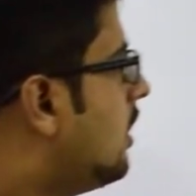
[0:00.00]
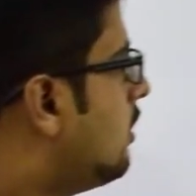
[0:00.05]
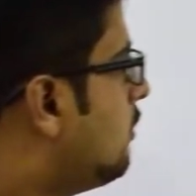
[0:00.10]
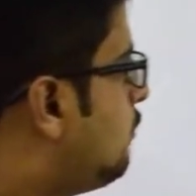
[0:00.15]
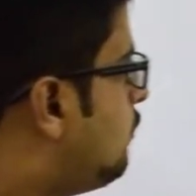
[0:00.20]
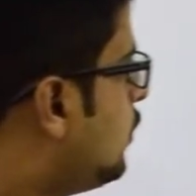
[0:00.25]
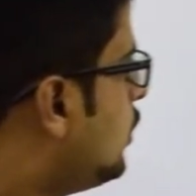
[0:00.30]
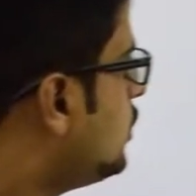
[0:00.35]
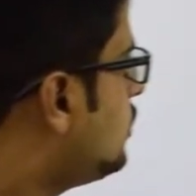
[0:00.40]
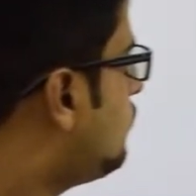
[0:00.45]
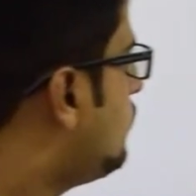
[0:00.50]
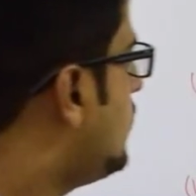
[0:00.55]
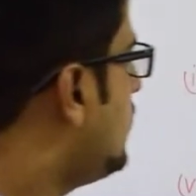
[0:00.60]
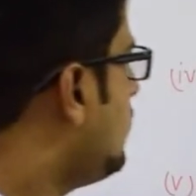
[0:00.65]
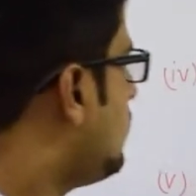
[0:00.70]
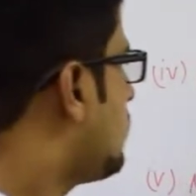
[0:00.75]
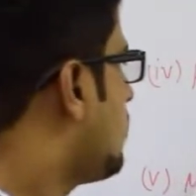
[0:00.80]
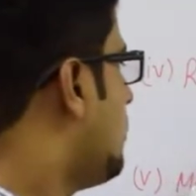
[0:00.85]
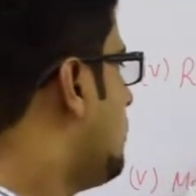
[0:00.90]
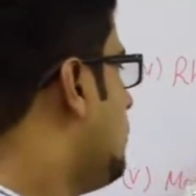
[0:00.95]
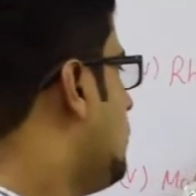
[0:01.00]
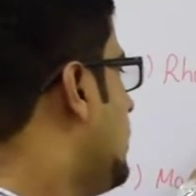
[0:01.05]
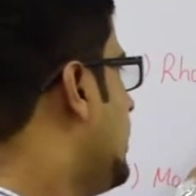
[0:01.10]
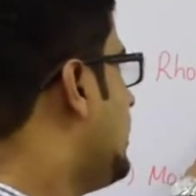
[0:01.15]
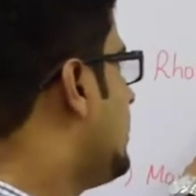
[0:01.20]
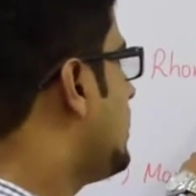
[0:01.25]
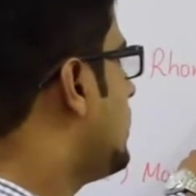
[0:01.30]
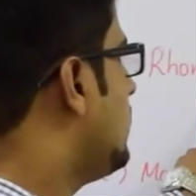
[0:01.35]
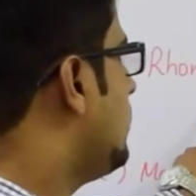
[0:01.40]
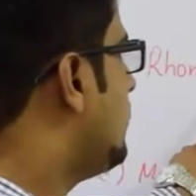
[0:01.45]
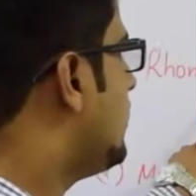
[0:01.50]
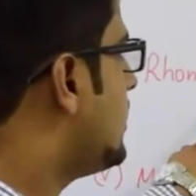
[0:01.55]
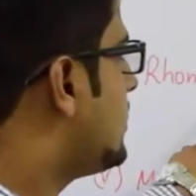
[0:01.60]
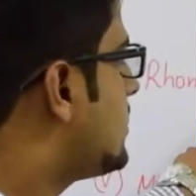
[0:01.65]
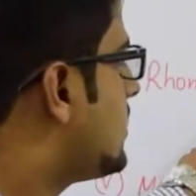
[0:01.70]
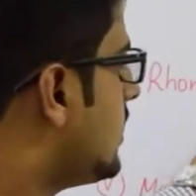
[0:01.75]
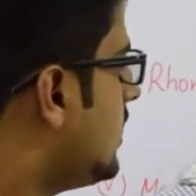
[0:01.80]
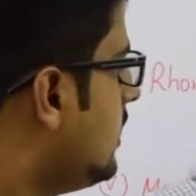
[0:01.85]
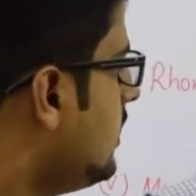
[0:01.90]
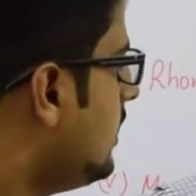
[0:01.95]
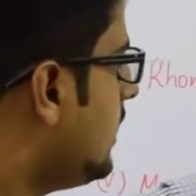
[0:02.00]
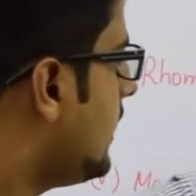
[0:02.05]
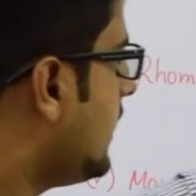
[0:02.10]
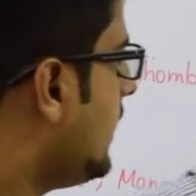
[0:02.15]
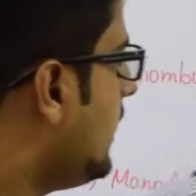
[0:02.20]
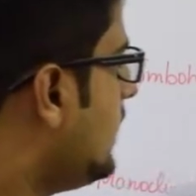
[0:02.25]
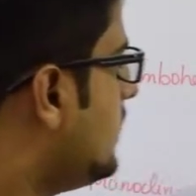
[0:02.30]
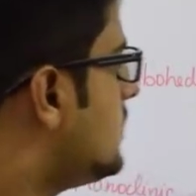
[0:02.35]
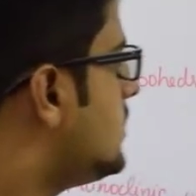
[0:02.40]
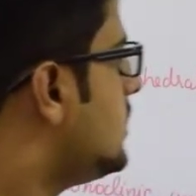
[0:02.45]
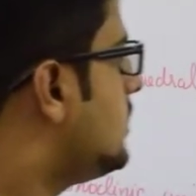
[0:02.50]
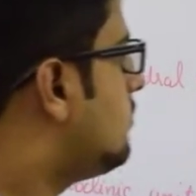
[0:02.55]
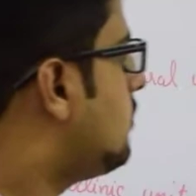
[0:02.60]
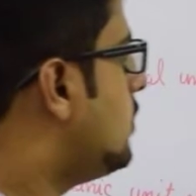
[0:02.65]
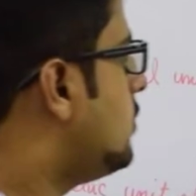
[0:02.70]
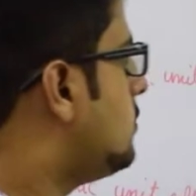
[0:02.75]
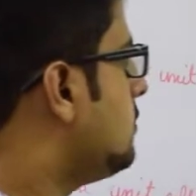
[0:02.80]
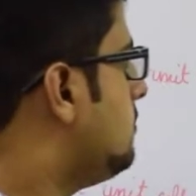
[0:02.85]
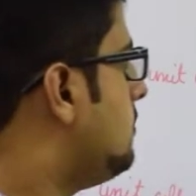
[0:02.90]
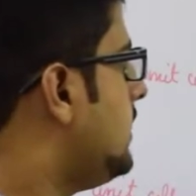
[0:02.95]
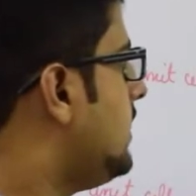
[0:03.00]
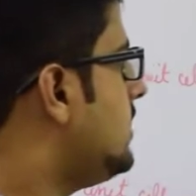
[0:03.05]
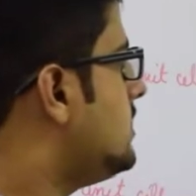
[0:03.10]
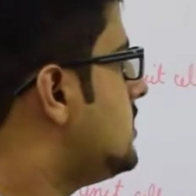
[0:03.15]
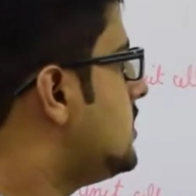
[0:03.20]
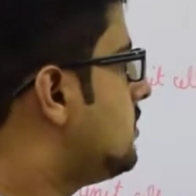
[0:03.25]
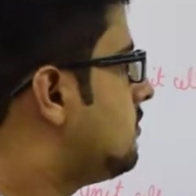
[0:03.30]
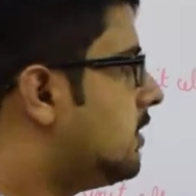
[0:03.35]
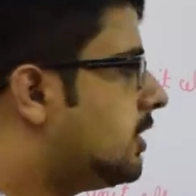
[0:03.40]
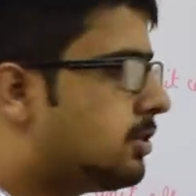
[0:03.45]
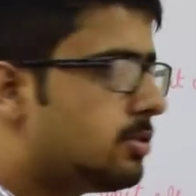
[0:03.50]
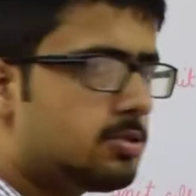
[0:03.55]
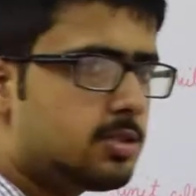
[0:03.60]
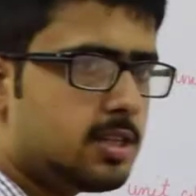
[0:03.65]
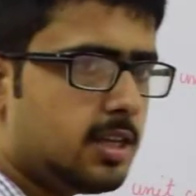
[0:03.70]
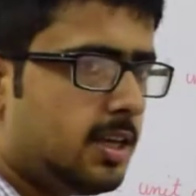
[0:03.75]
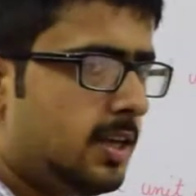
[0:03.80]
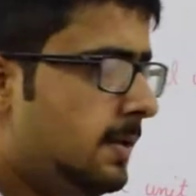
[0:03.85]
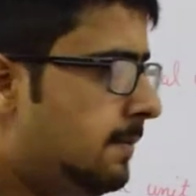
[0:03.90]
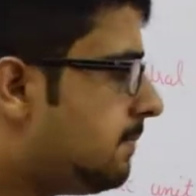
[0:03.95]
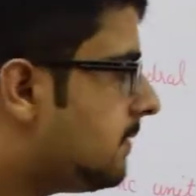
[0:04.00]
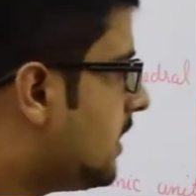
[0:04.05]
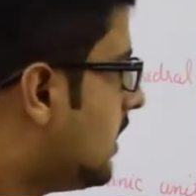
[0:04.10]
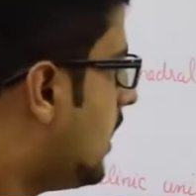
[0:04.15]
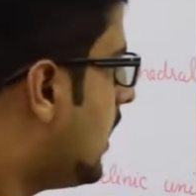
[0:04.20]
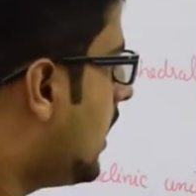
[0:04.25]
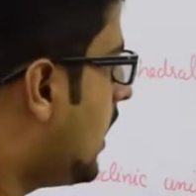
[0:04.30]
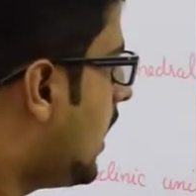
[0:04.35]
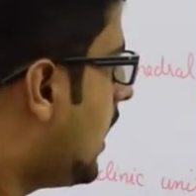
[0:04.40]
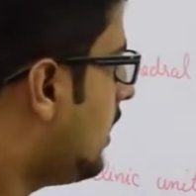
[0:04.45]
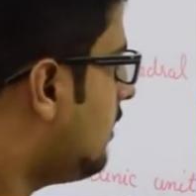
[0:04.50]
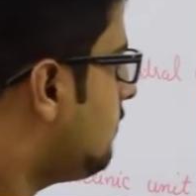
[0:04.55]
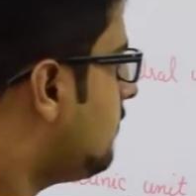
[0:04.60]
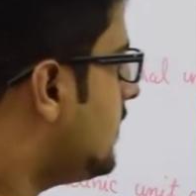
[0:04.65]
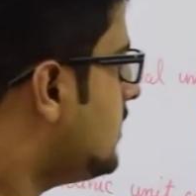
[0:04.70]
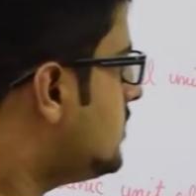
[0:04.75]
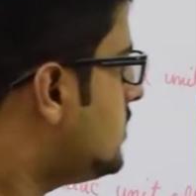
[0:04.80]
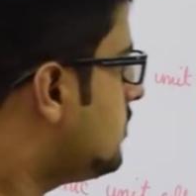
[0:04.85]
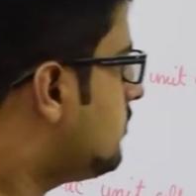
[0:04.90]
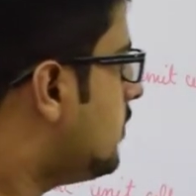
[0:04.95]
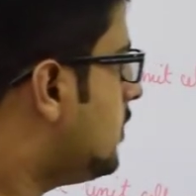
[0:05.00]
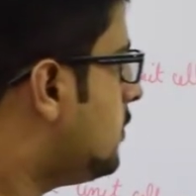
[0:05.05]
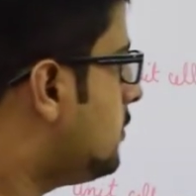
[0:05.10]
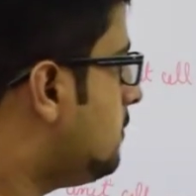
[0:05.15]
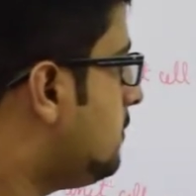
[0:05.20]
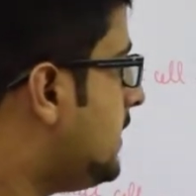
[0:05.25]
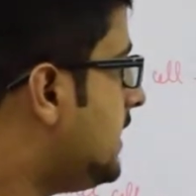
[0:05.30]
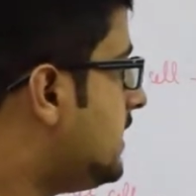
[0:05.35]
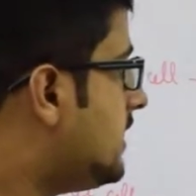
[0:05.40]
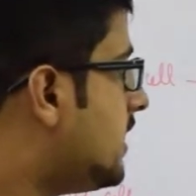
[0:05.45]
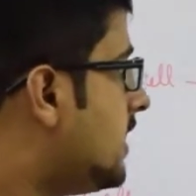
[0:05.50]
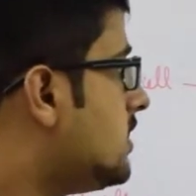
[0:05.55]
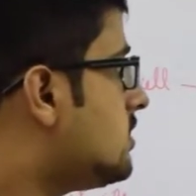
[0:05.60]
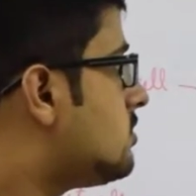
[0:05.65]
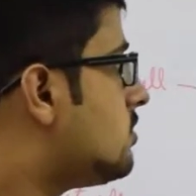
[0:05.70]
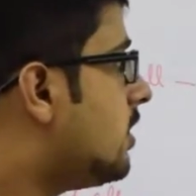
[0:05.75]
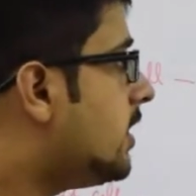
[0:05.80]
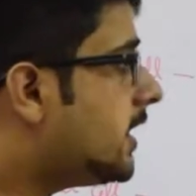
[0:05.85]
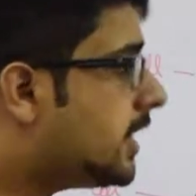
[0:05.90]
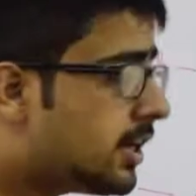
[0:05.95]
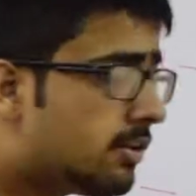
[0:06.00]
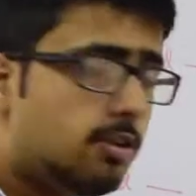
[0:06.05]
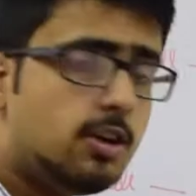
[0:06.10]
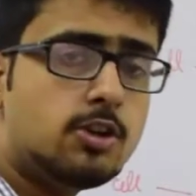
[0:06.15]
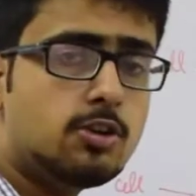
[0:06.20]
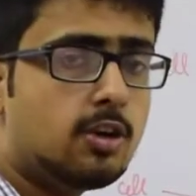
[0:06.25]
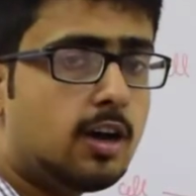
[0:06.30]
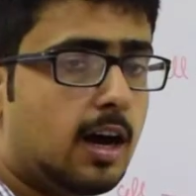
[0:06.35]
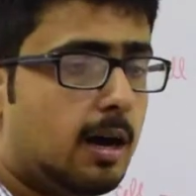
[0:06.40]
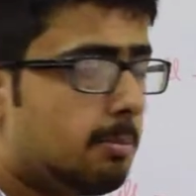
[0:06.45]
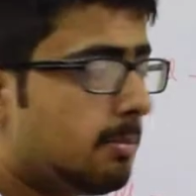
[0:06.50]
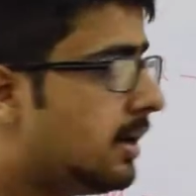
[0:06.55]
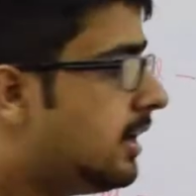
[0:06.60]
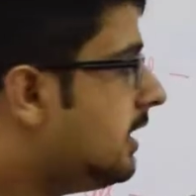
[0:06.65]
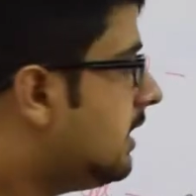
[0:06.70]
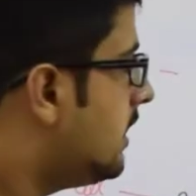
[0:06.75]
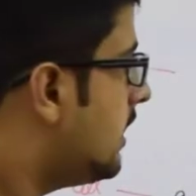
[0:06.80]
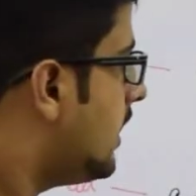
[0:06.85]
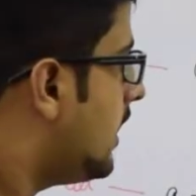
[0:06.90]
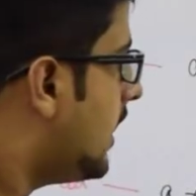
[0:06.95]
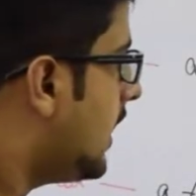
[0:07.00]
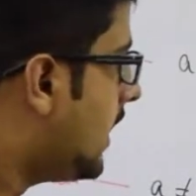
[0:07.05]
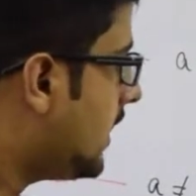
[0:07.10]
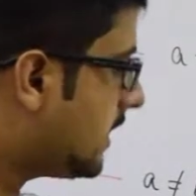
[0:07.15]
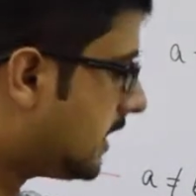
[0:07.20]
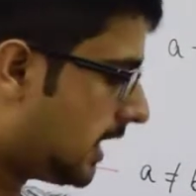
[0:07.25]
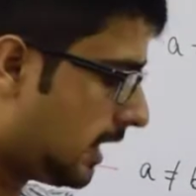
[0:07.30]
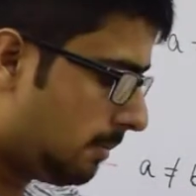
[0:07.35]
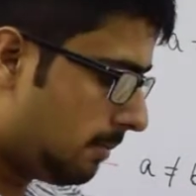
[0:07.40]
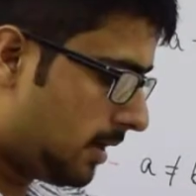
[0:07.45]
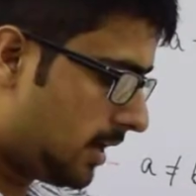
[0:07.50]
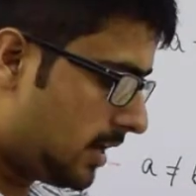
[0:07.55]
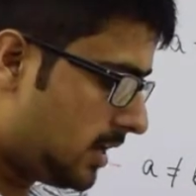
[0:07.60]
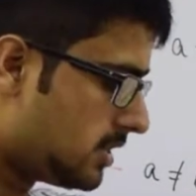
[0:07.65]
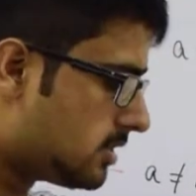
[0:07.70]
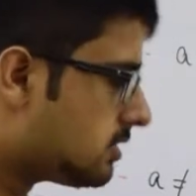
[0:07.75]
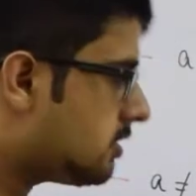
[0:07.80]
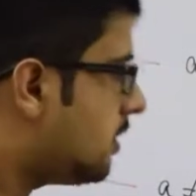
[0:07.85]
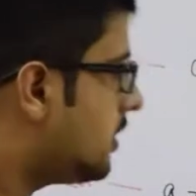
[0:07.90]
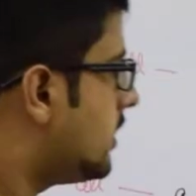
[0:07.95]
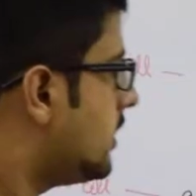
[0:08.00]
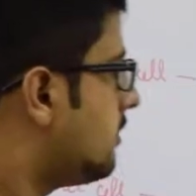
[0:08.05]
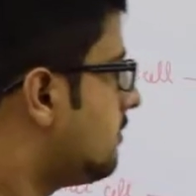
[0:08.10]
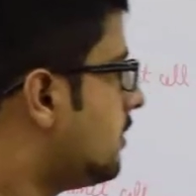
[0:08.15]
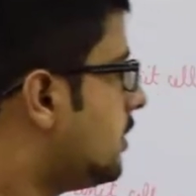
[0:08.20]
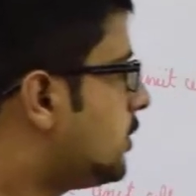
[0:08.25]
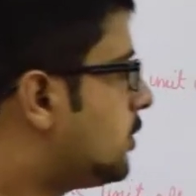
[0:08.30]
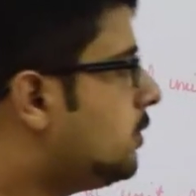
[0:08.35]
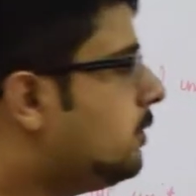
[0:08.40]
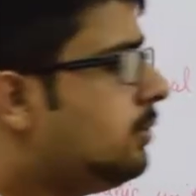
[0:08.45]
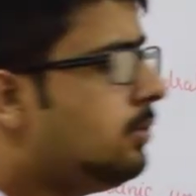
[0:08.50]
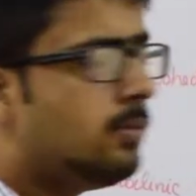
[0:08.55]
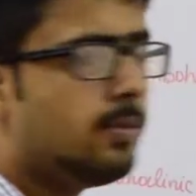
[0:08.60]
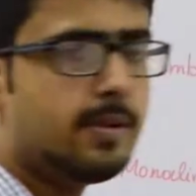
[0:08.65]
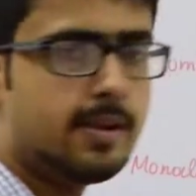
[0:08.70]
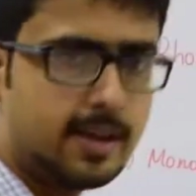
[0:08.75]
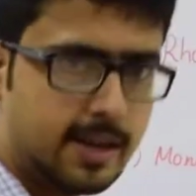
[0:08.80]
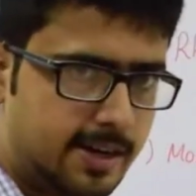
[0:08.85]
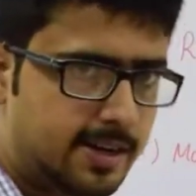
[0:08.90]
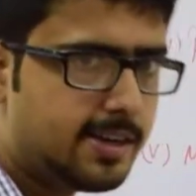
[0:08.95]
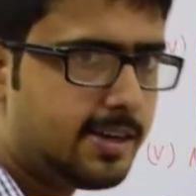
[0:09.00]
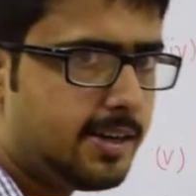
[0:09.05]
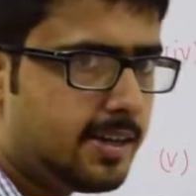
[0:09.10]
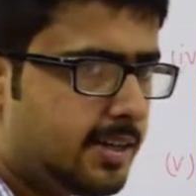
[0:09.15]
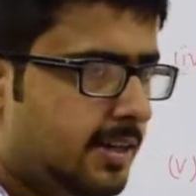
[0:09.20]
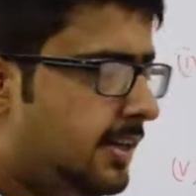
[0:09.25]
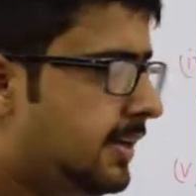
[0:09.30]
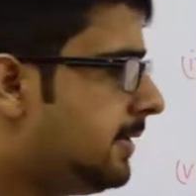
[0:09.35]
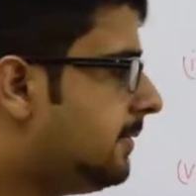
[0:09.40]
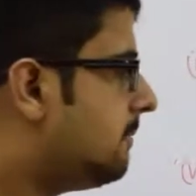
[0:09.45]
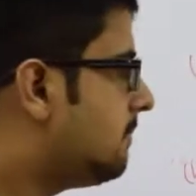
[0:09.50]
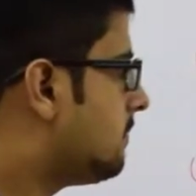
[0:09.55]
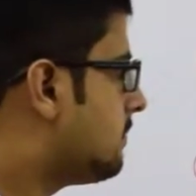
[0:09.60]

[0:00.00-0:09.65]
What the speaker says: Fourth one, rhombohedral unit cell, A is equal to B is equal to C, alpha is equal to beta is not equal to gamma and gamma is not equal to 90 degree.